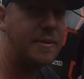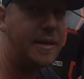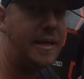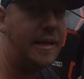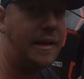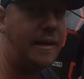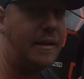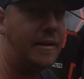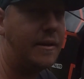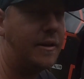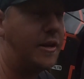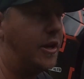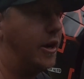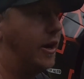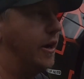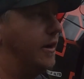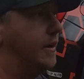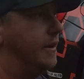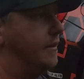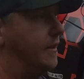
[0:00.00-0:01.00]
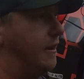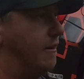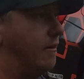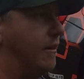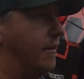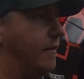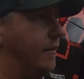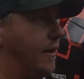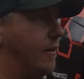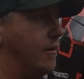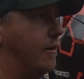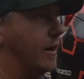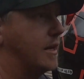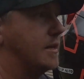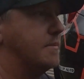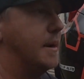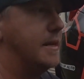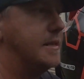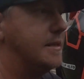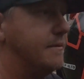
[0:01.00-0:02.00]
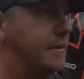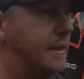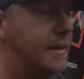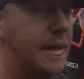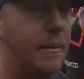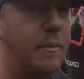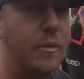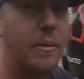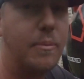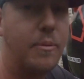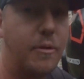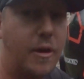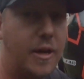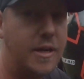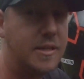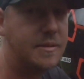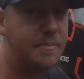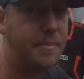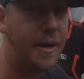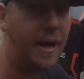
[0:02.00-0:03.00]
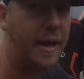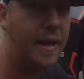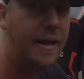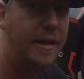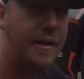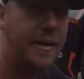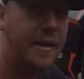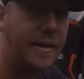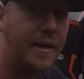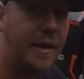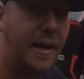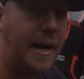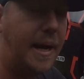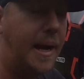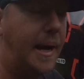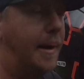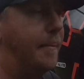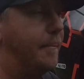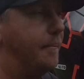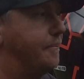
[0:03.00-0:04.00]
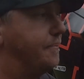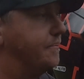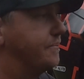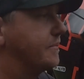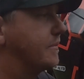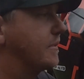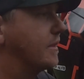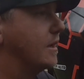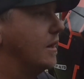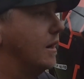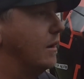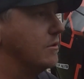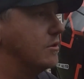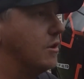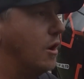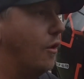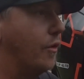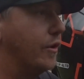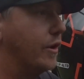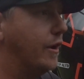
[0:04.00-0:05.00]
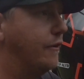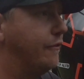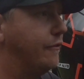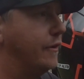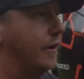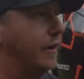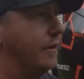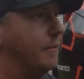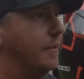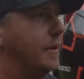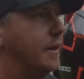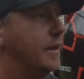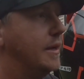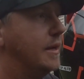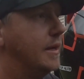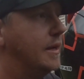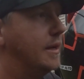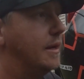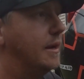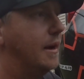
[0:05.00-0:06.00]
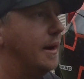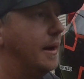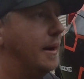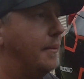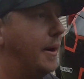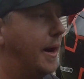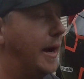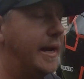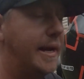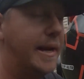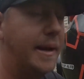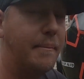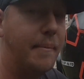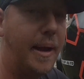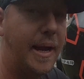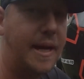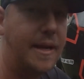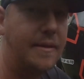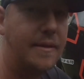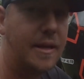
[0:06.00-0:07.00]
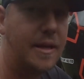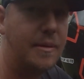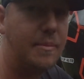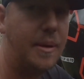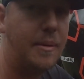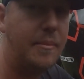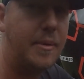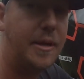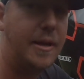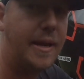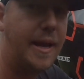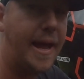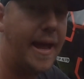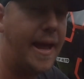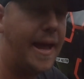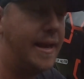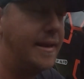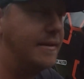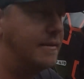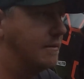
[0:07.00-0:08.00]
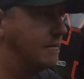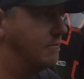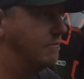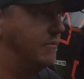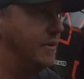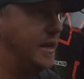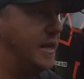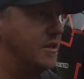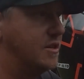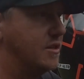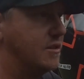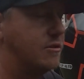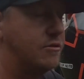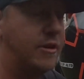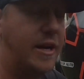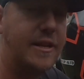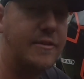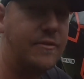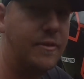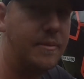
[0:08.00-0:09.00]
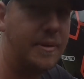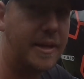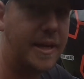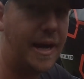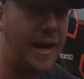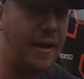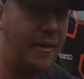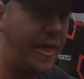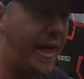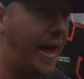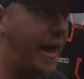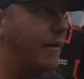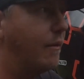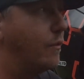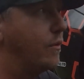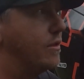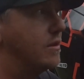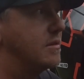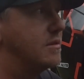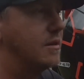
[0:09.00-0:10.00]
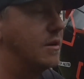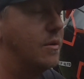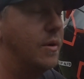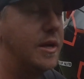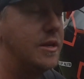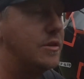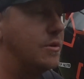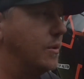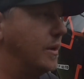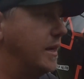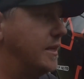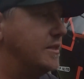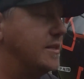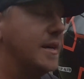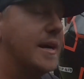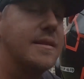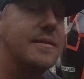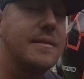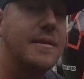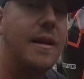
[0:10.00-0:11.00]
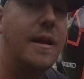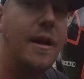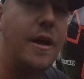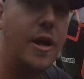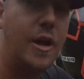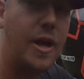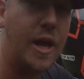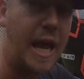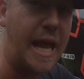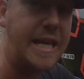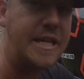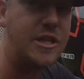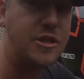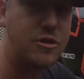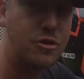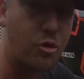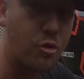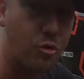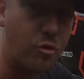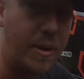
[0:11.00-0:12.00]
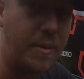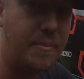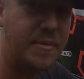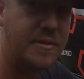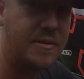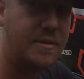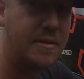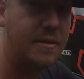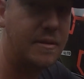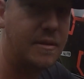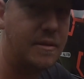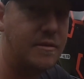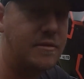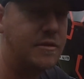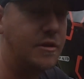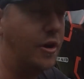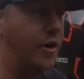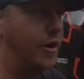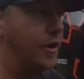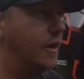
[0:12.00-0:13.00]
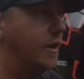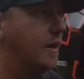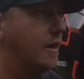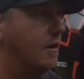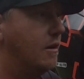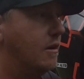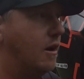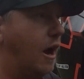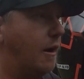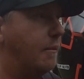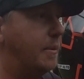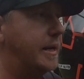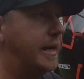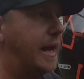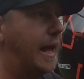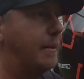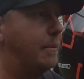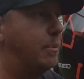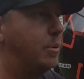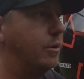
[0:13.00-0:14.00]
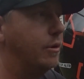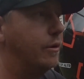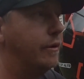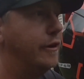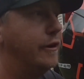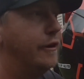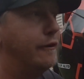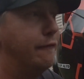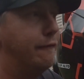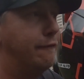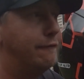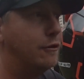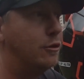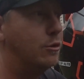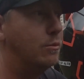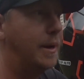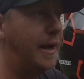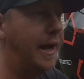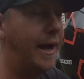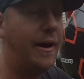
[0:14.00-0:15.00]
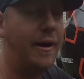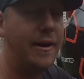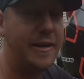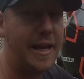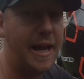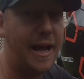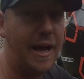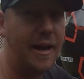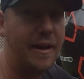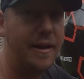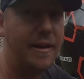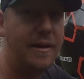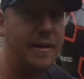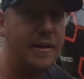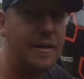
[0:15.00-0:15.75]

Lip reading: me, you know, they're expensive, they're double the price, but I was holding off on them. I ended up making the commitment, and it just transformed the car. That with the sequential, it just grips. So I've been able to put full power down,